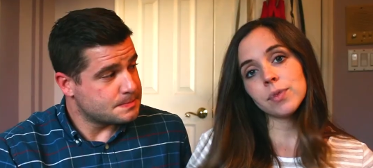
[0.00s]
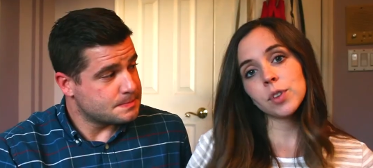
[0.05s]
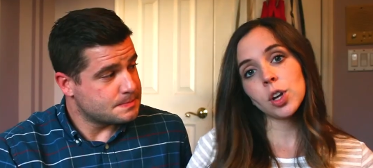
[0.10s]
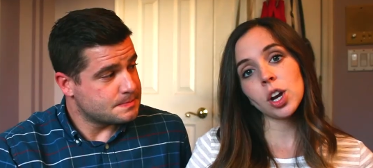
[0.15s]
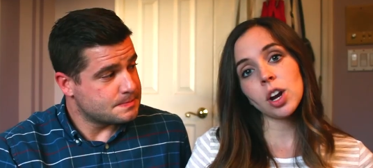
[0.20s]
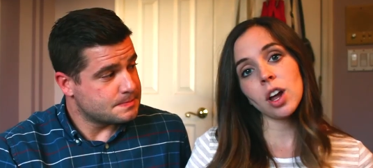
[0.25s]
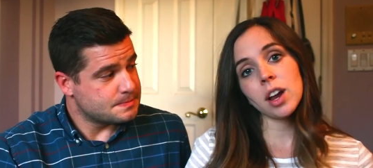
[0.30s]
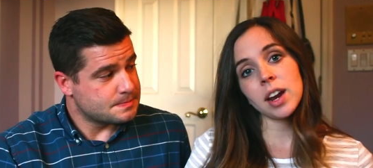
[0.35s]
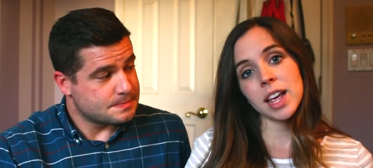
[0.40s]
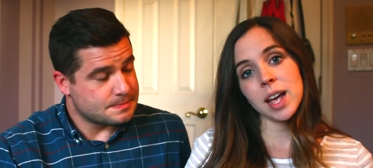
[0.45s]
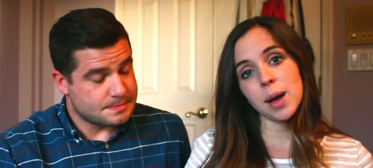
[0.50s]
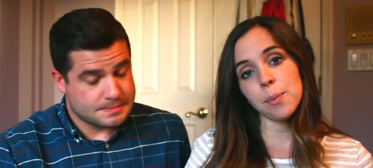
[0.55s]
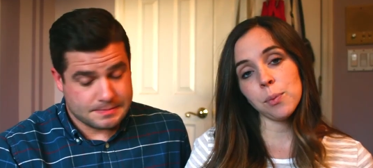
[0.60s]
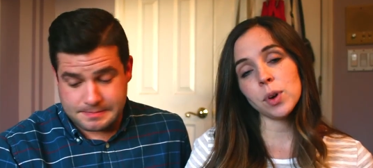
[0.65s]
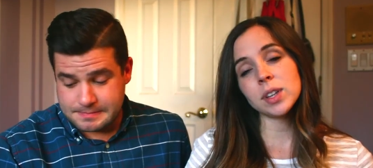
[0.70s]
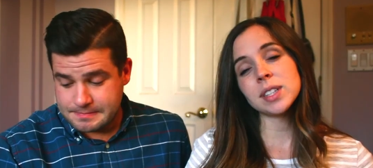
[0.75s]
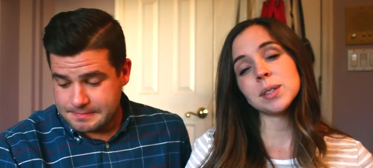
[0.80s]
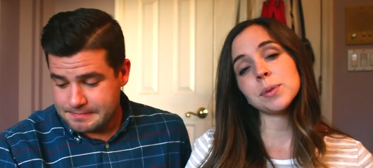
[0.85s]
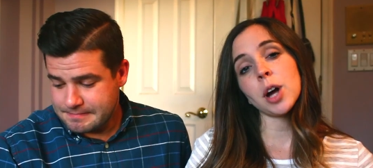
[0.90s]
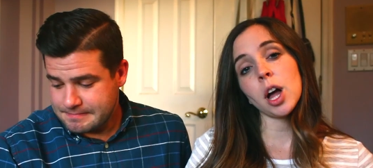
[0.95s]
Speaker 1: Good on
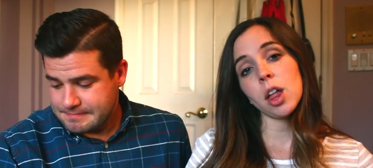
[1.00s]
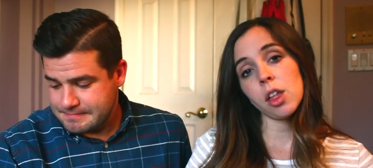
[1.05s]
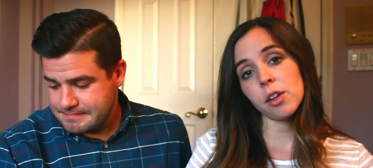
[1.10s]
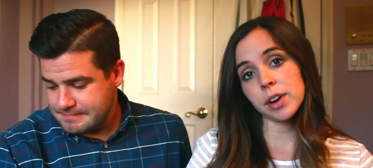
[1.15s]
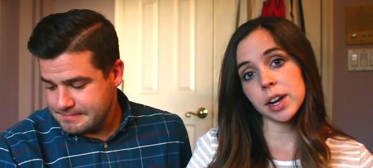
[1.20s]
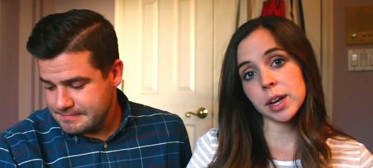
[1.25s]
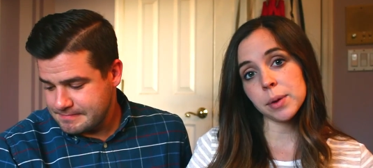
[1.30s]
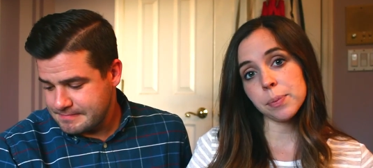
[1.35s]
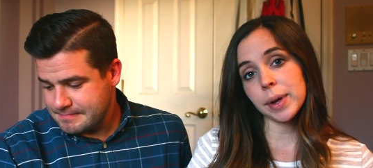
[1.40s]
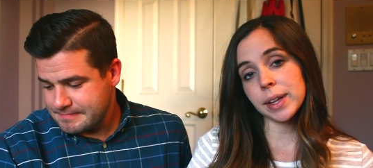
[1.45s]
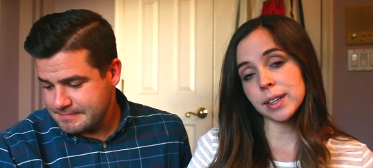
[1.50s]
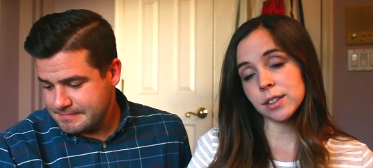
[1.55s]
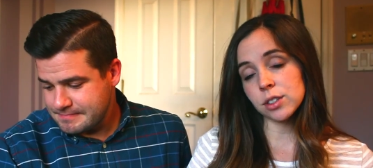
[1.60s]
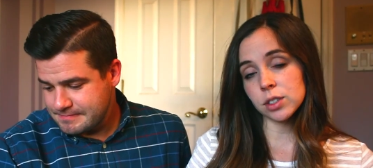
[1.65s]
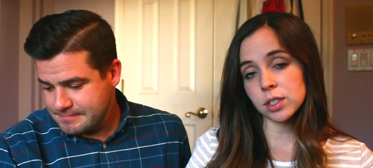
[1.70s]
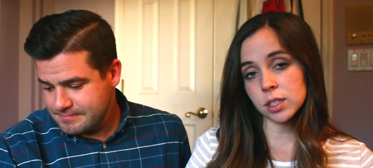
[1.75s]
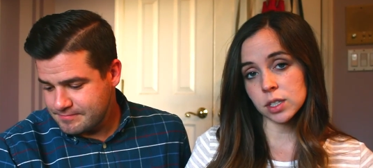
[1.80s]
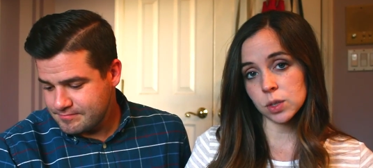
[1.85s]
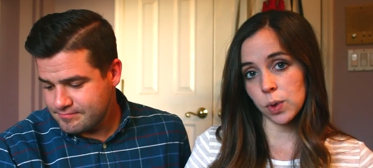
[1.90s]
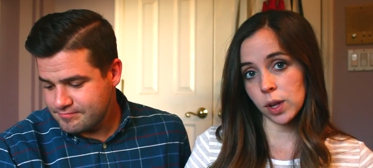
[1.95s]
him, with some coloring
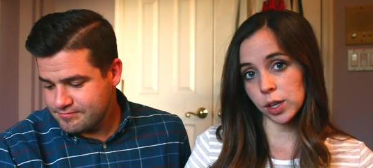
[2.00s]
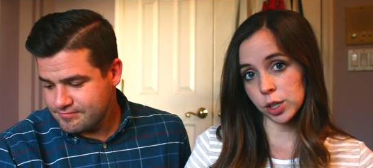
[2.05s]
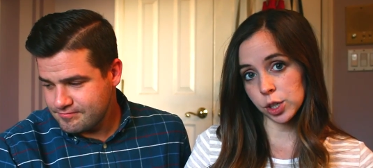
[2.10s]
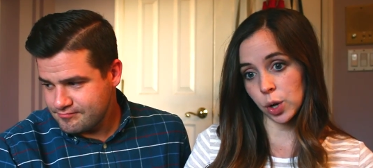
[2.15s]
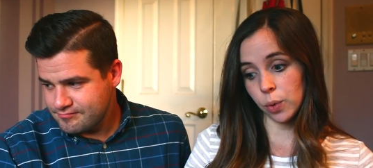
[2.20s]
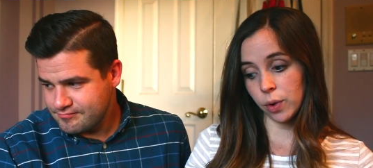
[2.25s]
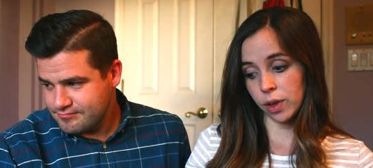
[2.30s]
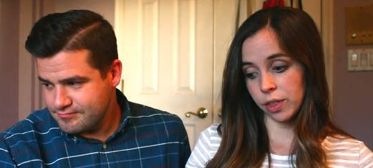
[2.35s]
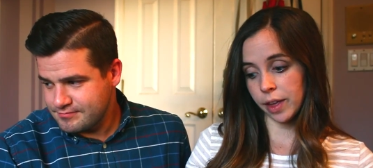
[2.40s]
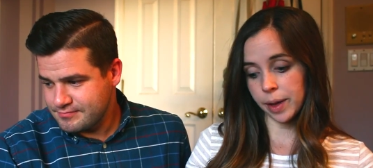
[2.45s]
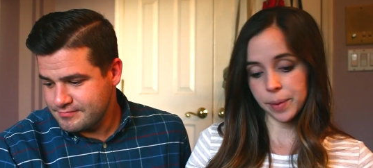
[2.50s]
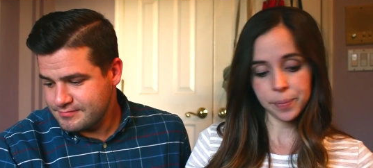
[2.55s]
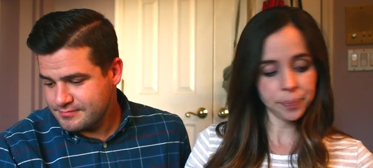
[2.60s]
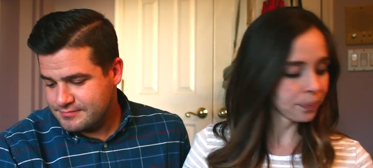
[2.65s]
pencils as well to go with it.